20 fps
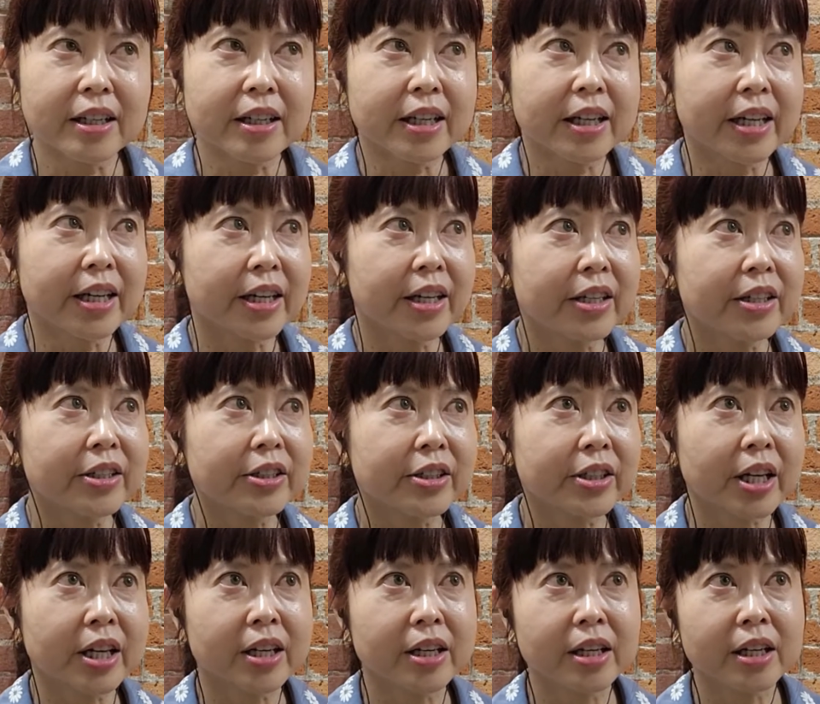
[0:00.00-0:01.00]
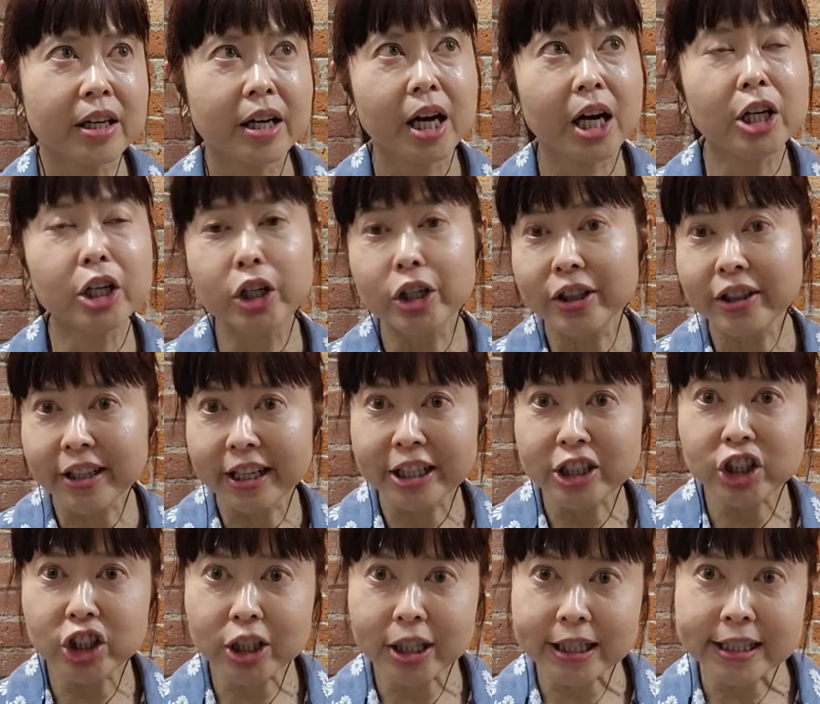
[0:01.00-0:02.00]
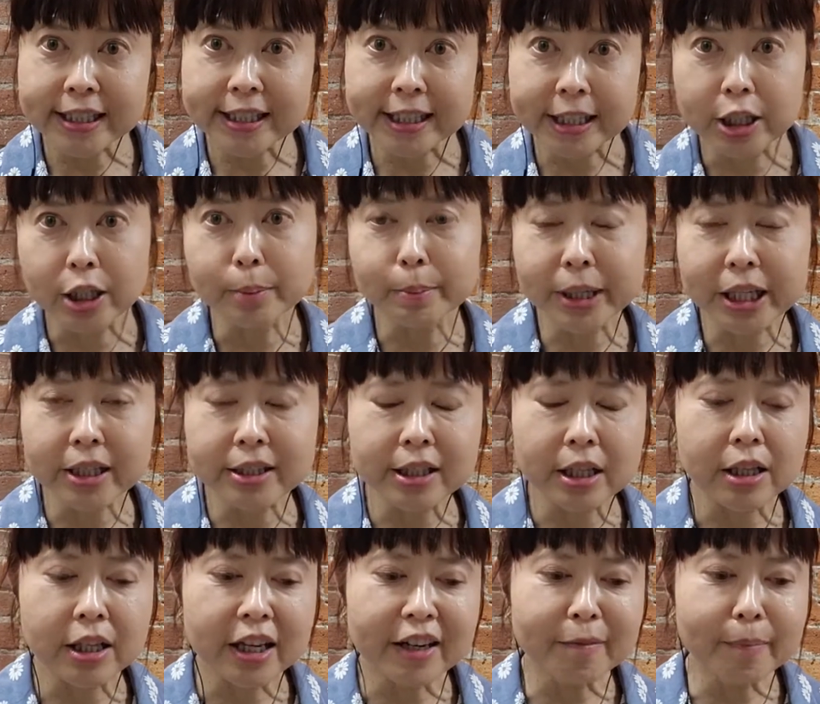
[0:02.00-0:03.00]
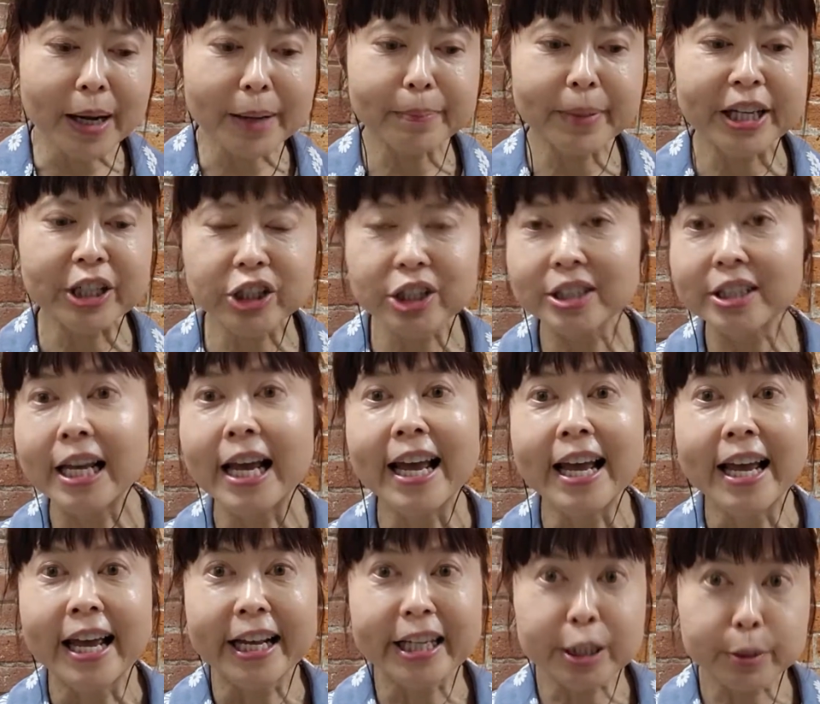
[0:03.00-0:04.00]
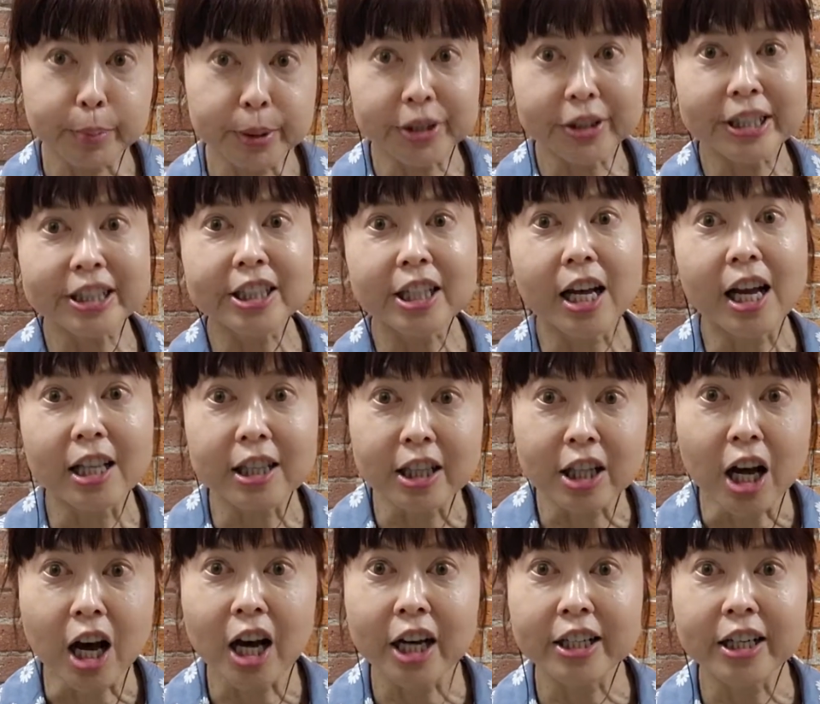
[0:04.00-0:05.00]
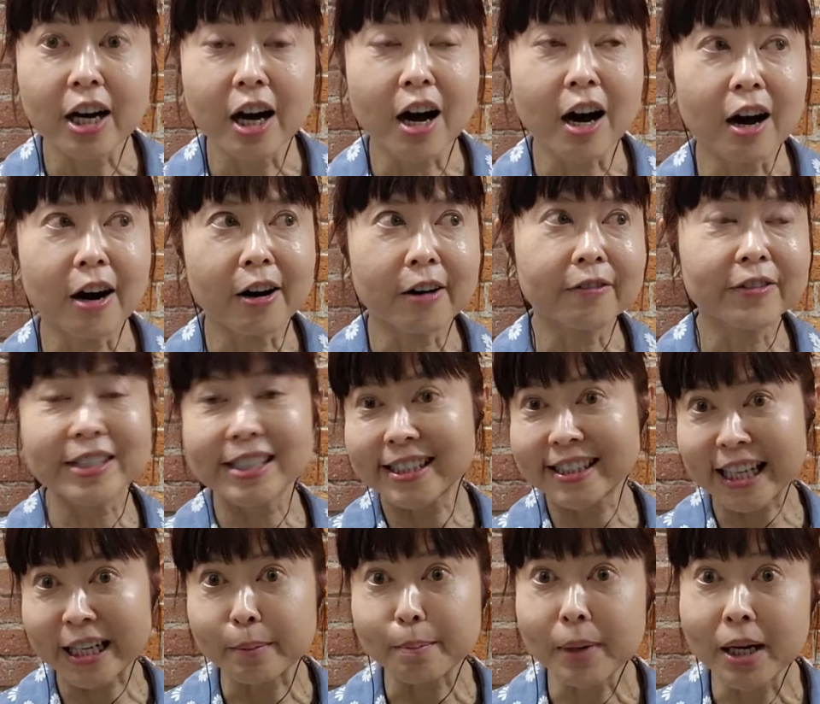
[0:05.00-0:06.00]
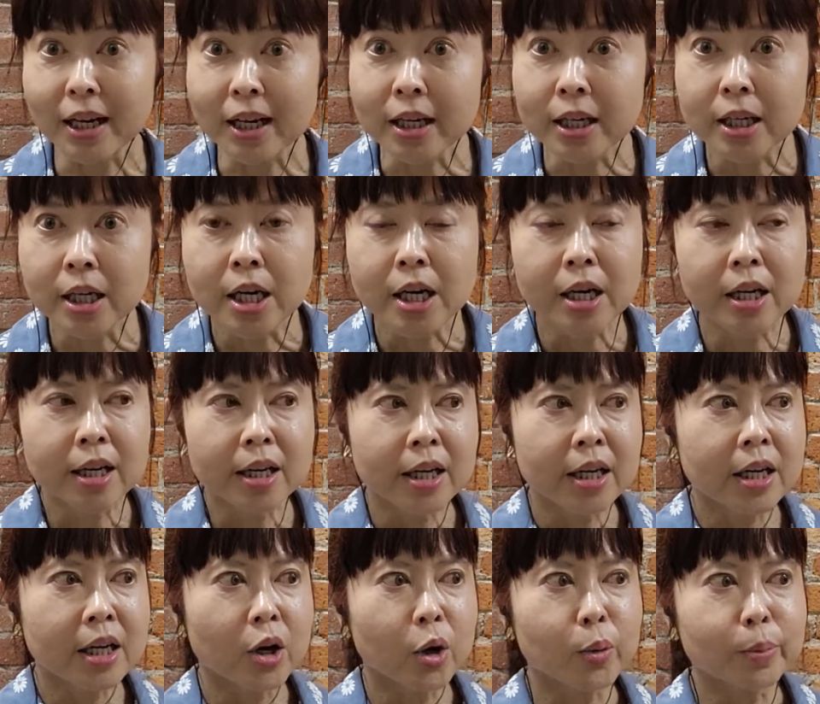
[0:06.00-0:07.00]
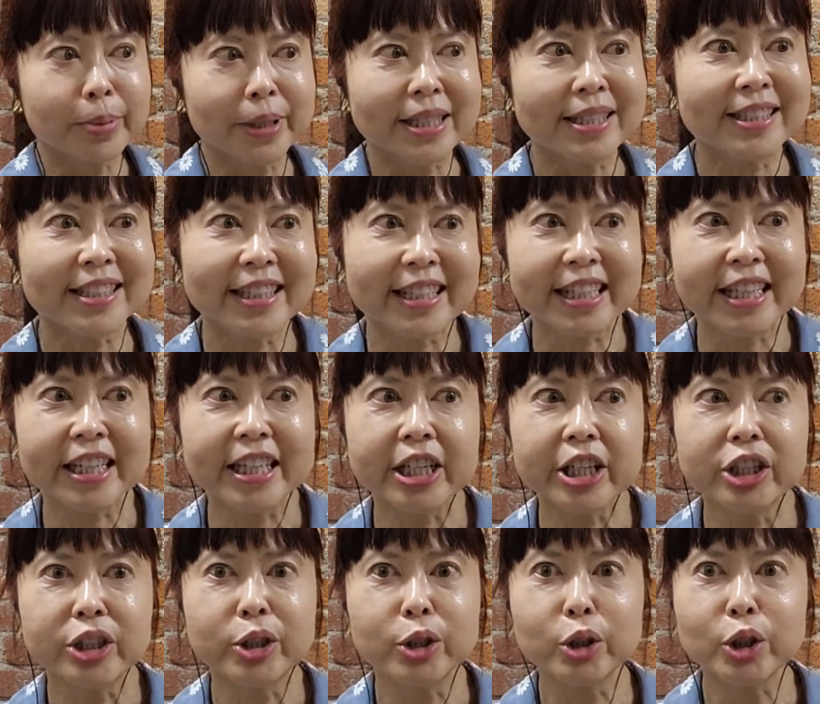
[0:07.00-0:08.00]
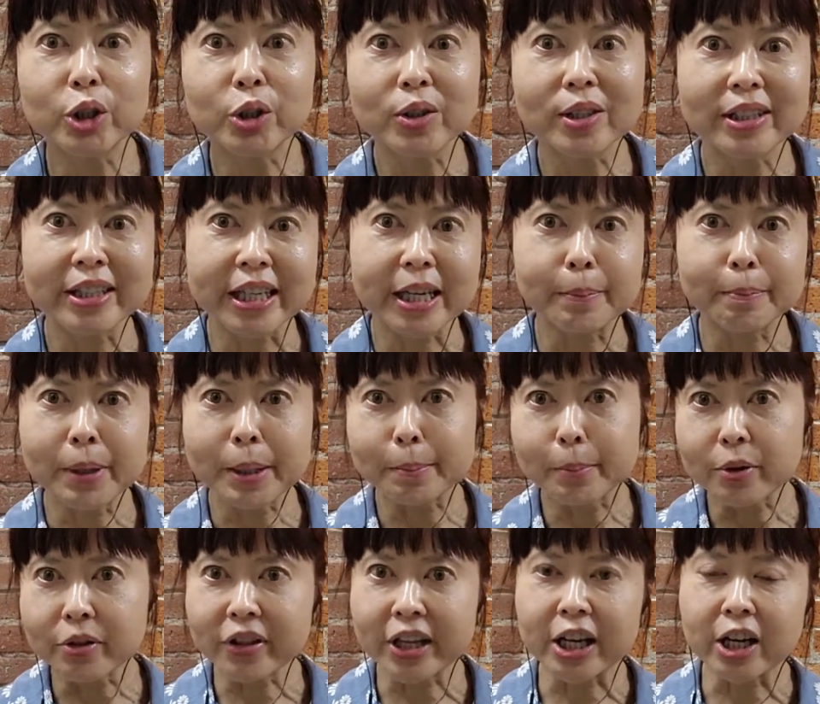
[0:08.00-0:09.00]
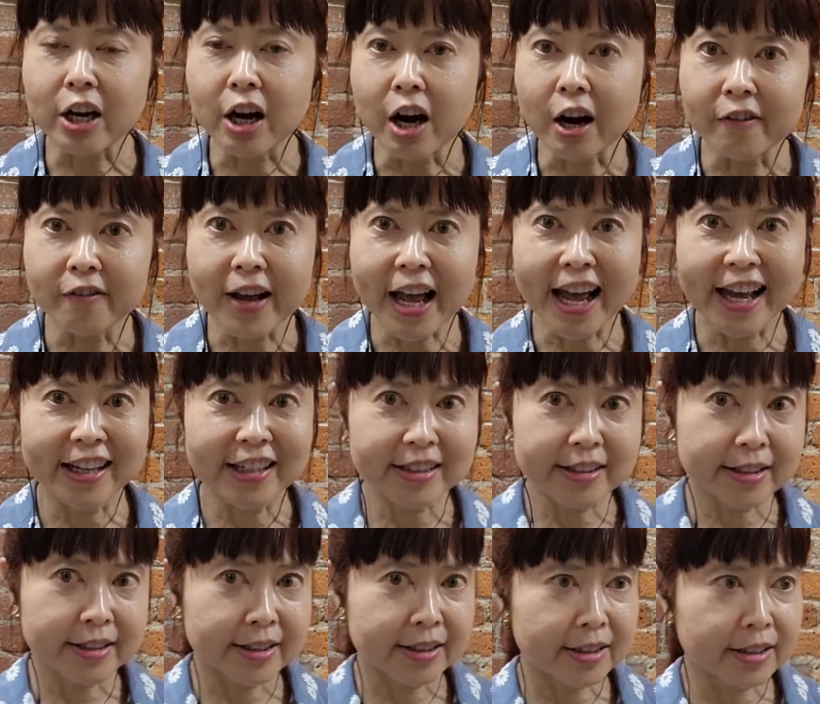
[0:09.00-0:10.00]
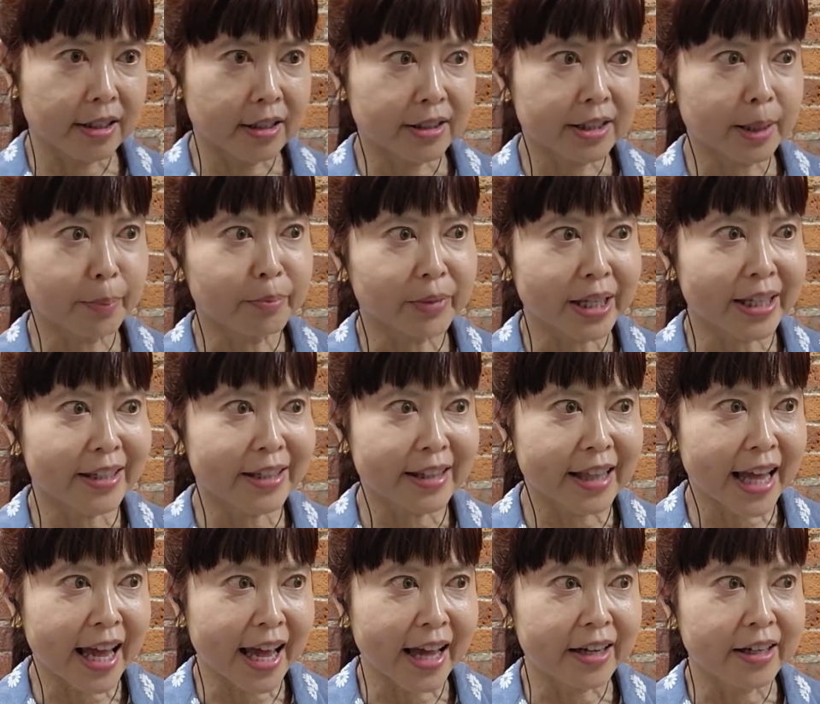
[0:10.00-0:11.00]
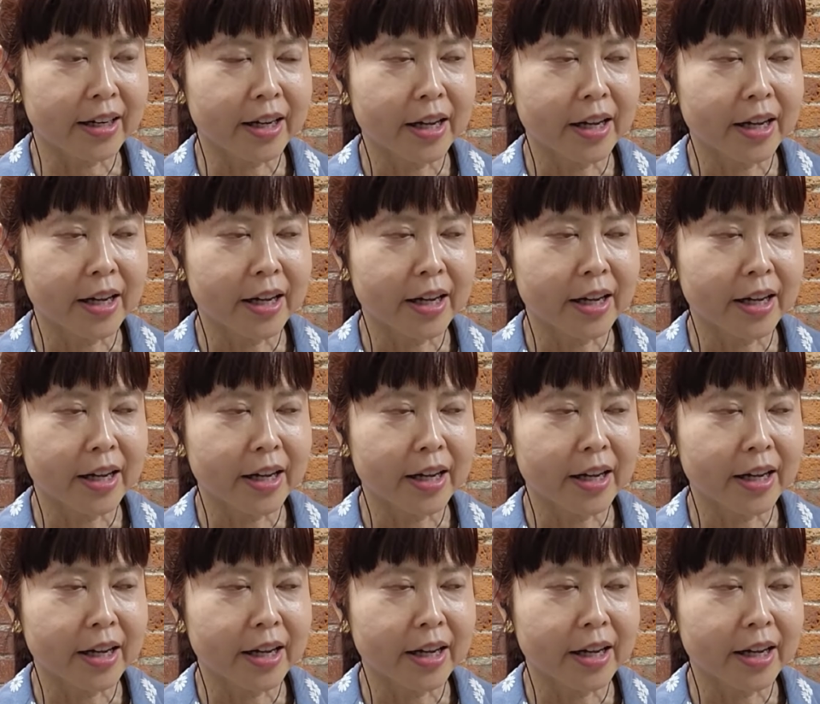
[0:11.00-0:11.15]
is a good thing to consider because a lot of my patients experience a lot of stigma. Obesity, usually people think of as something that